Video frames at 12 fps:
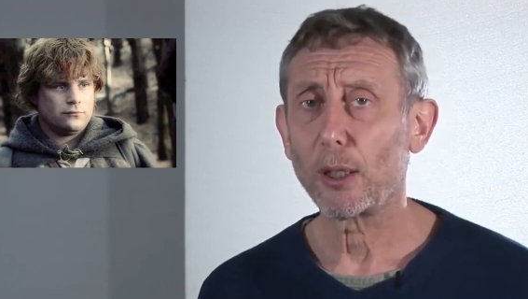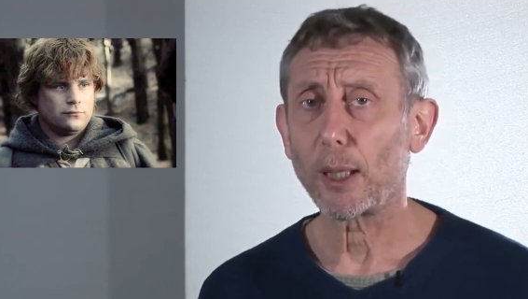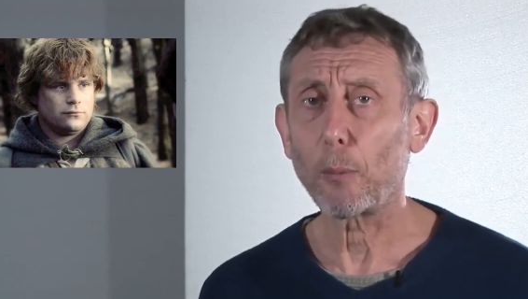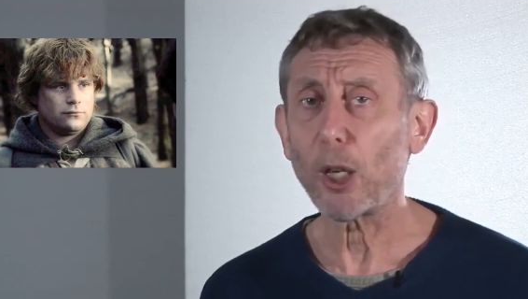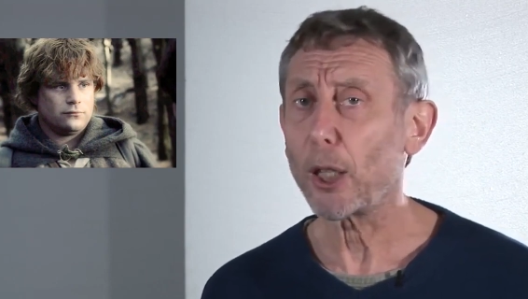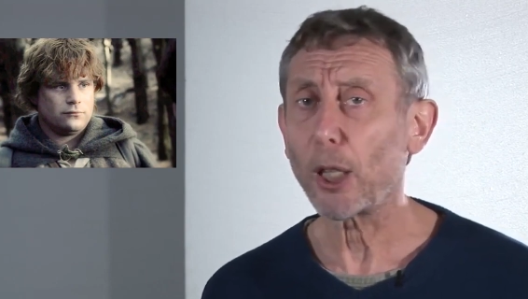
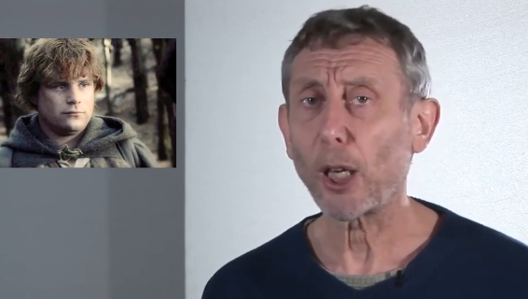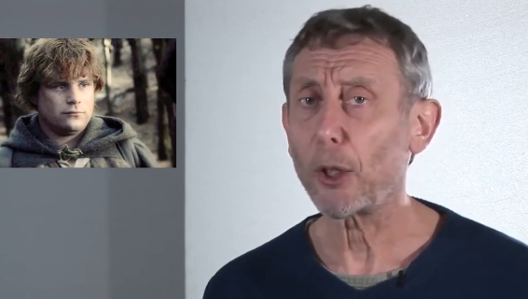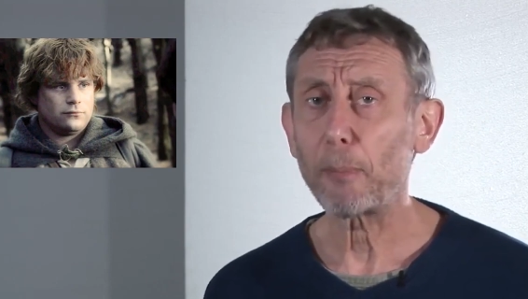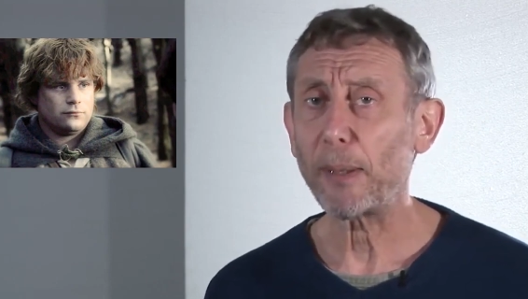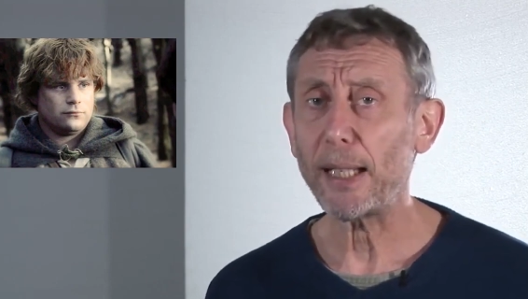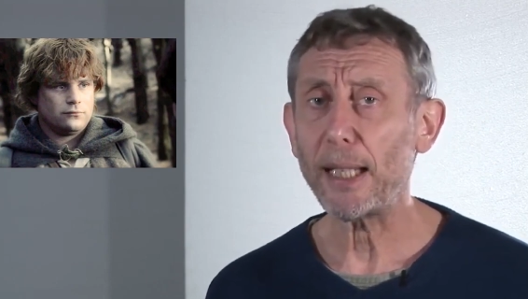Speaker 1: There weren't
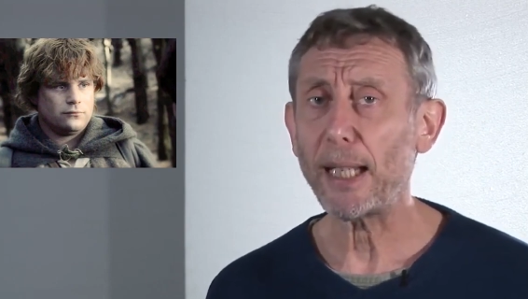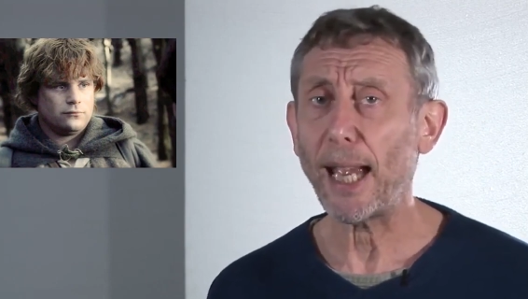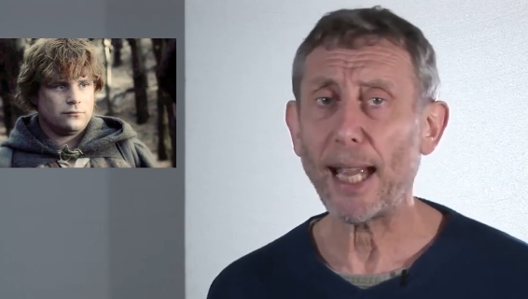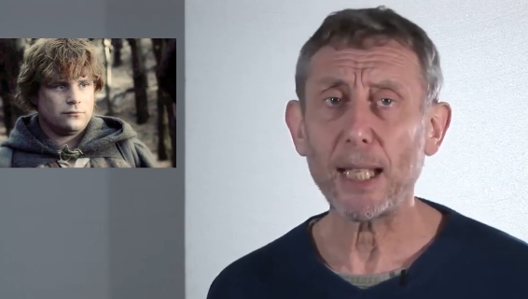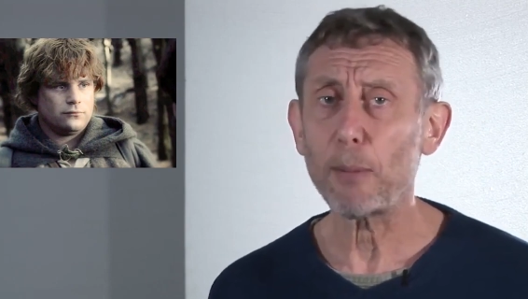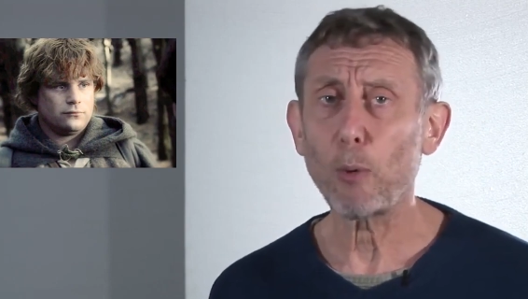going to
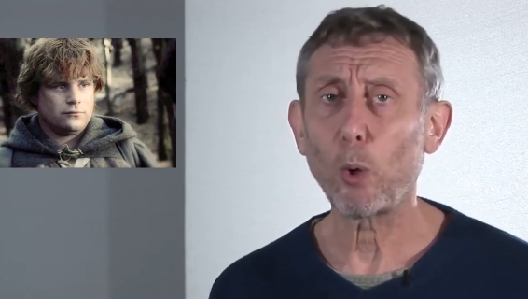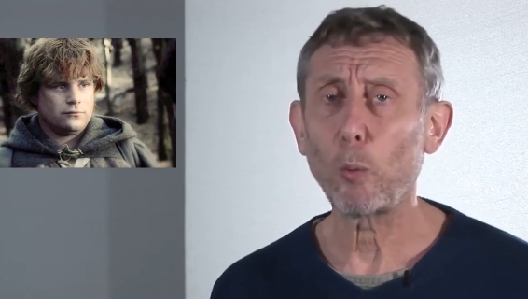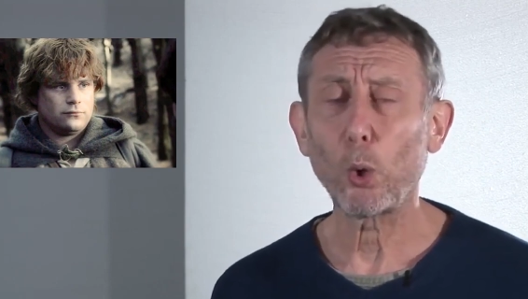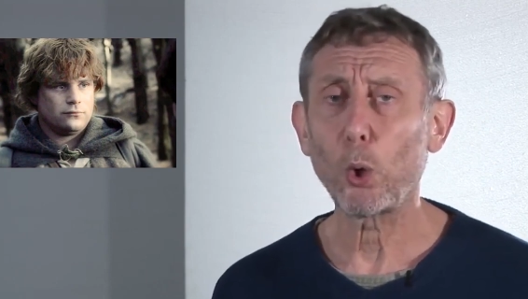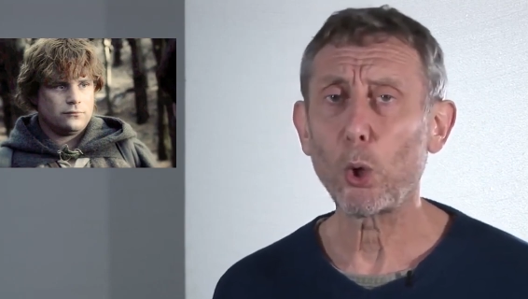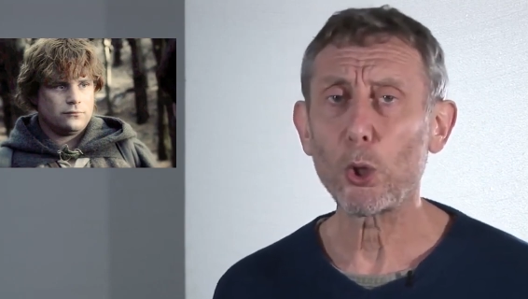be any more
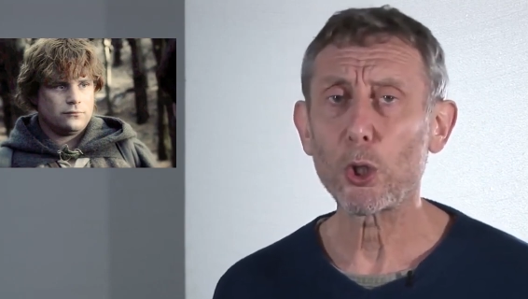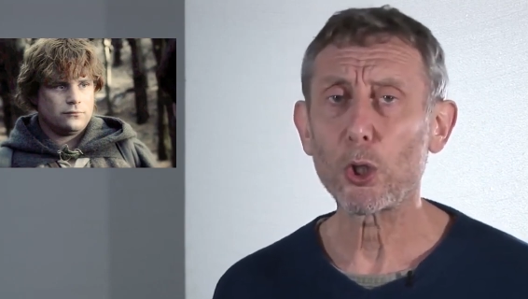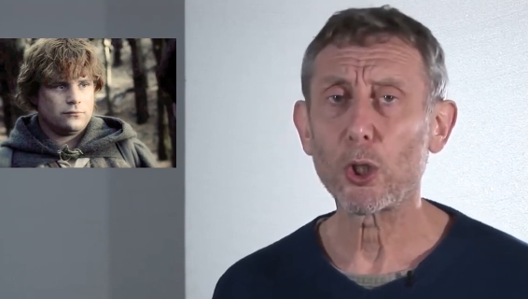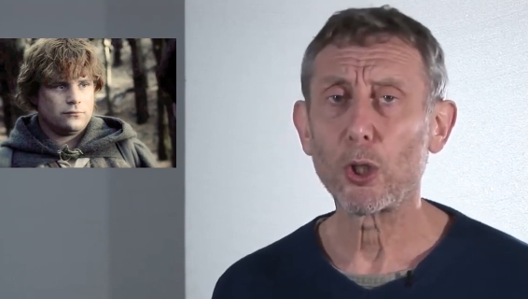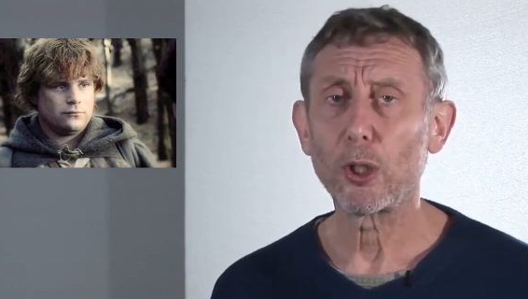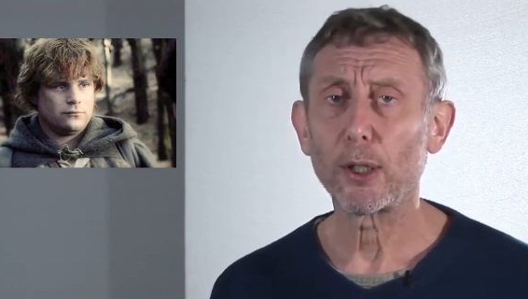
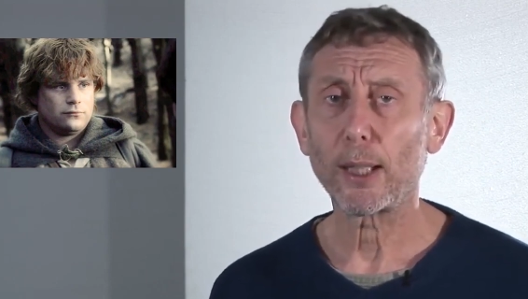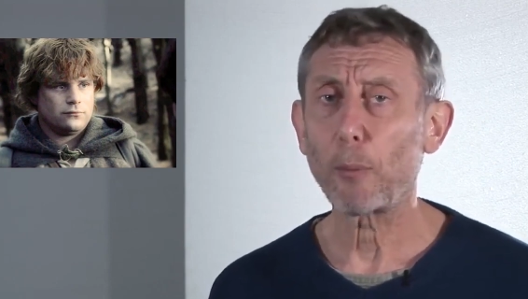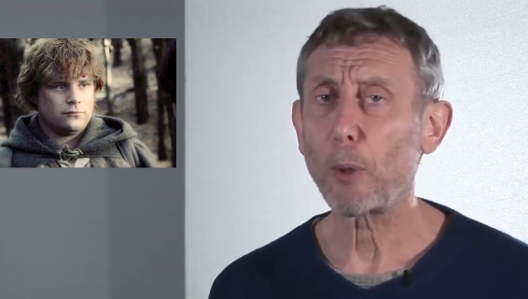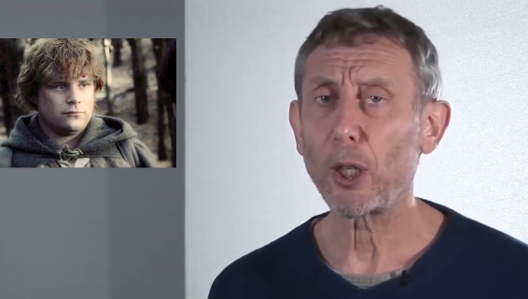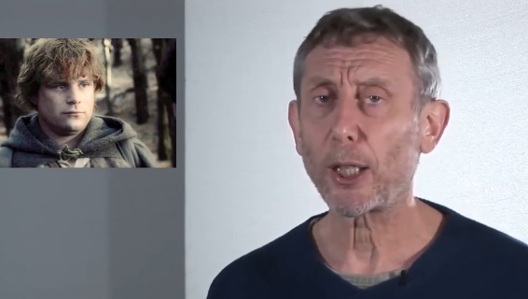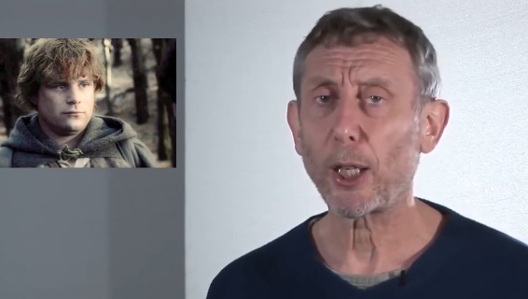wars.
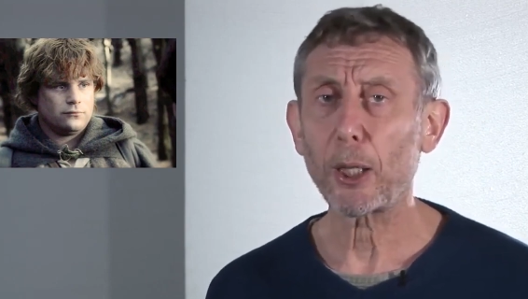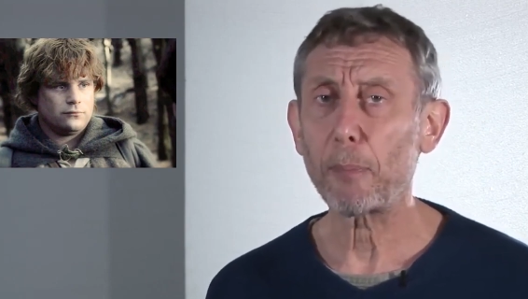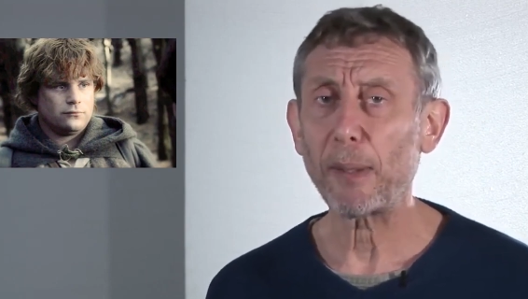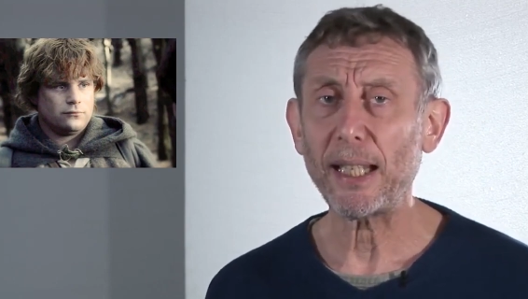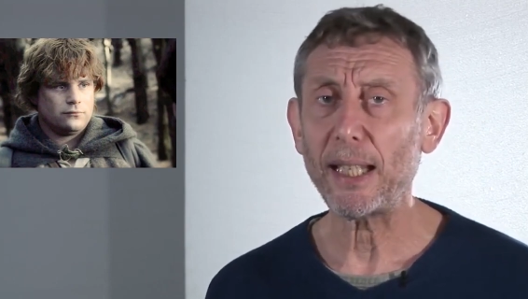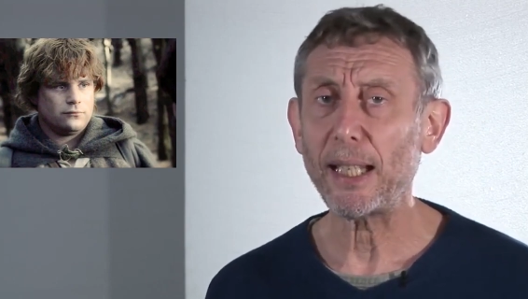There weren't going to
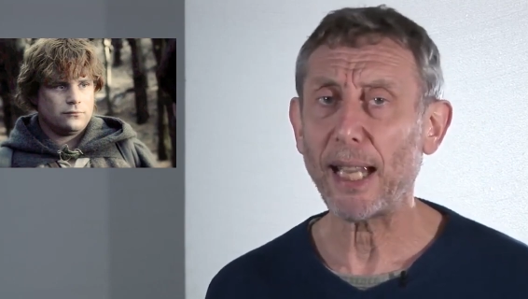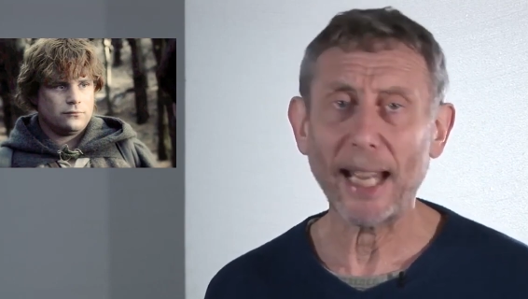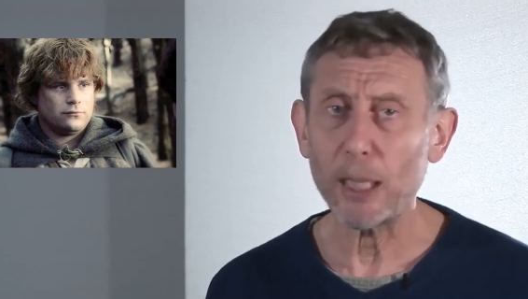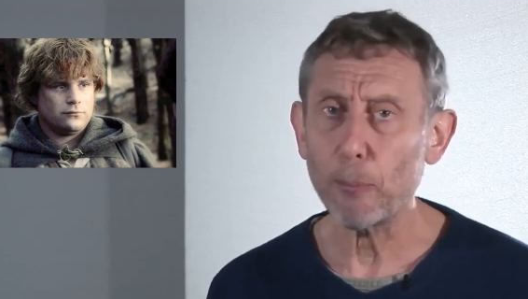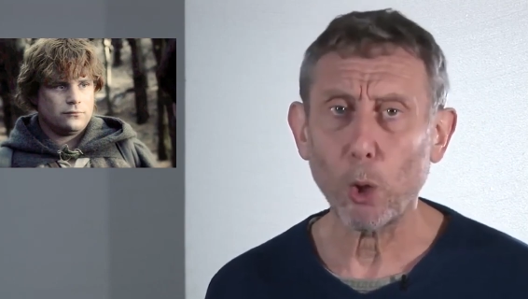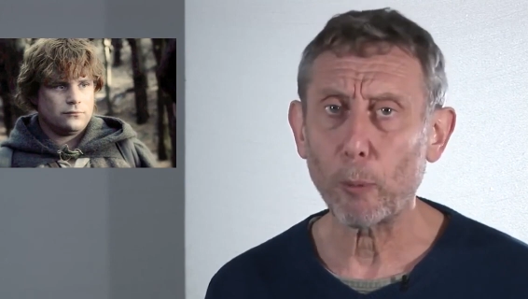be
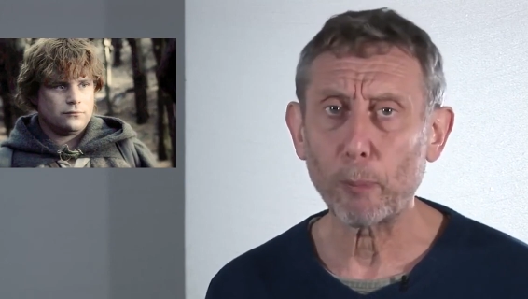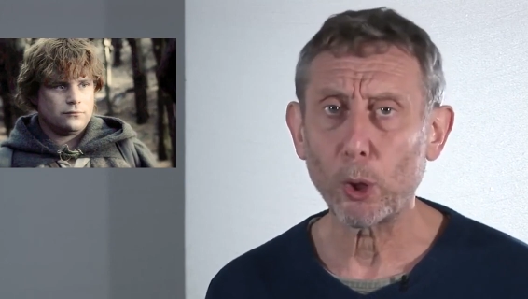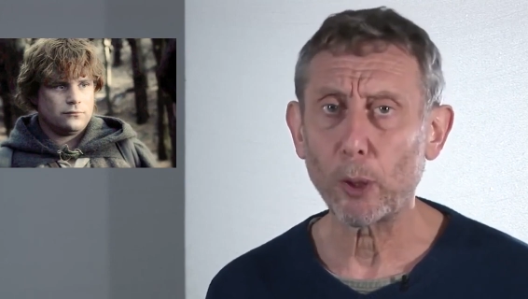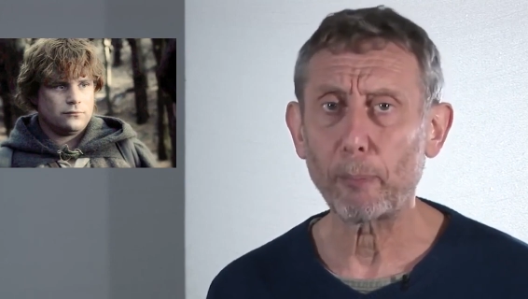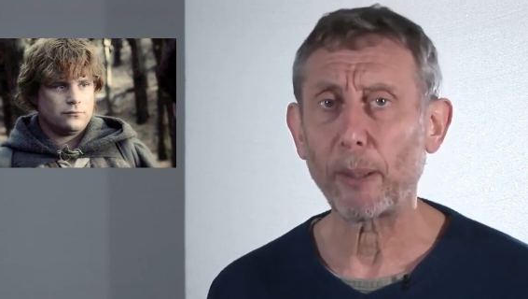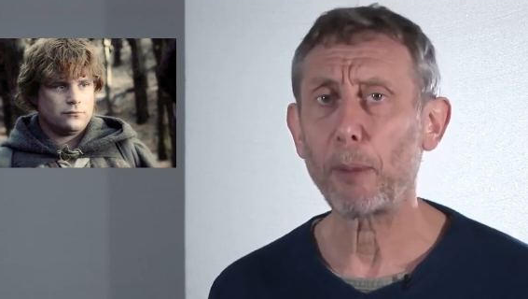any more
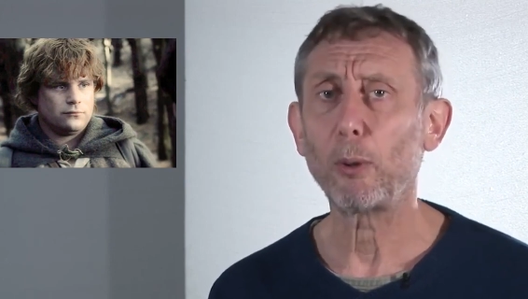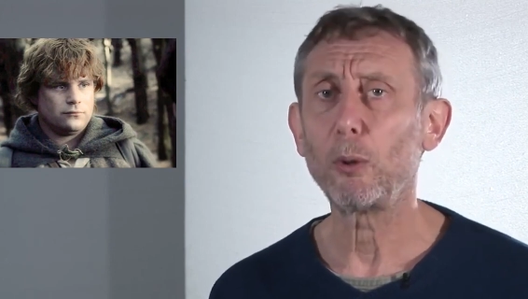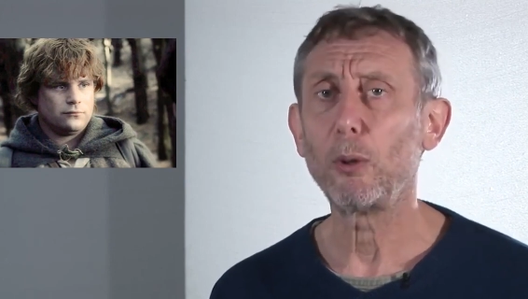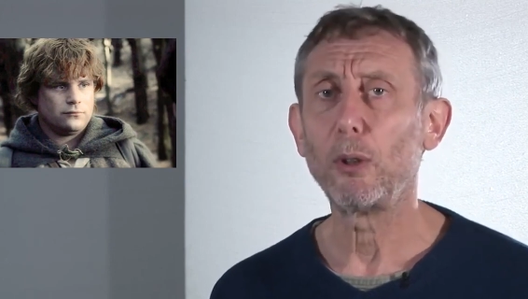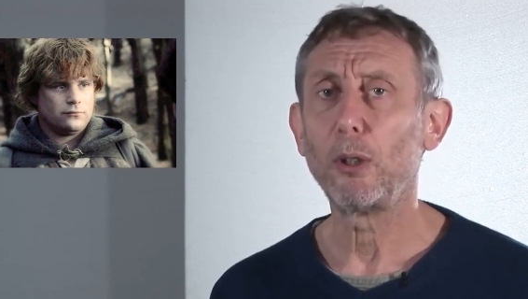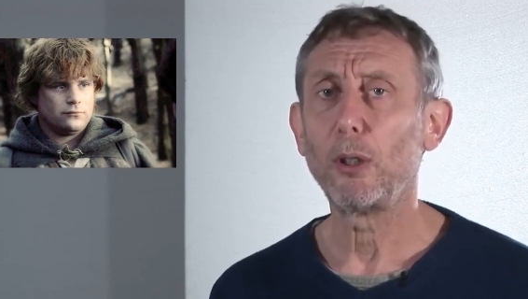poor
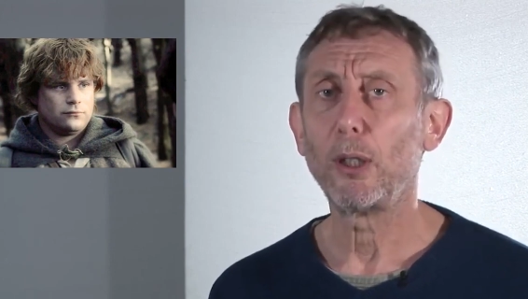people.